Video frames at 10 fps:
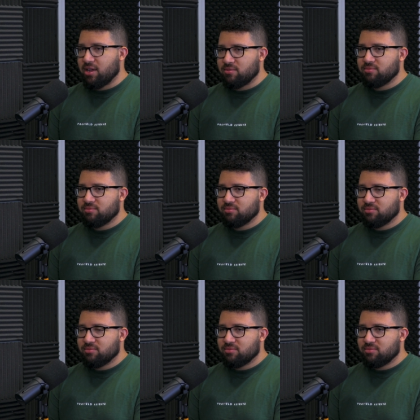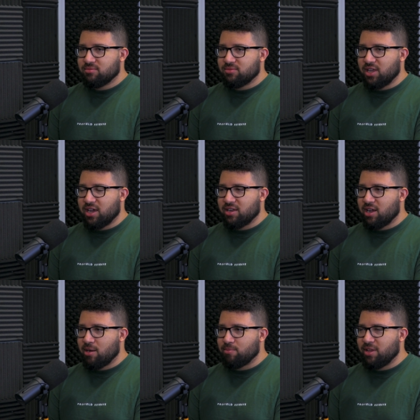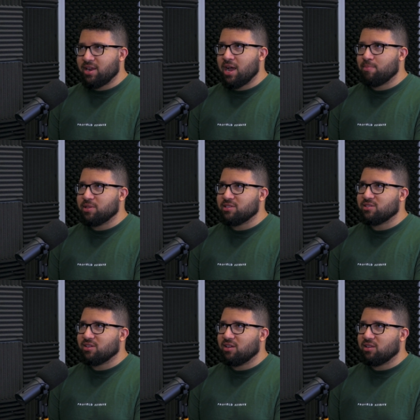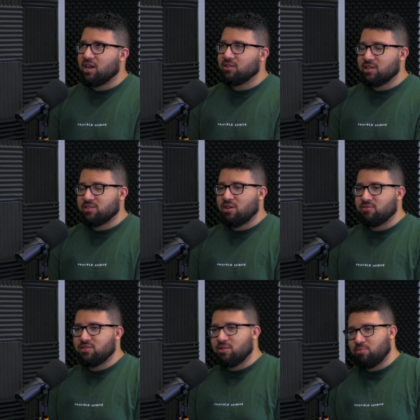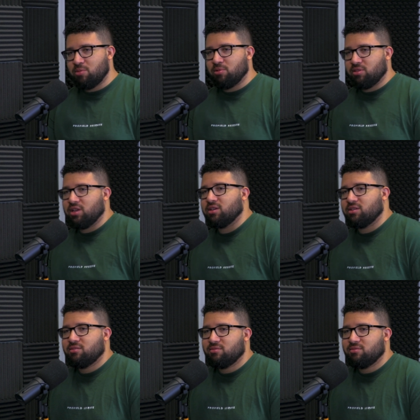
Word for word: Far and few between. It happens a lot less often than people think.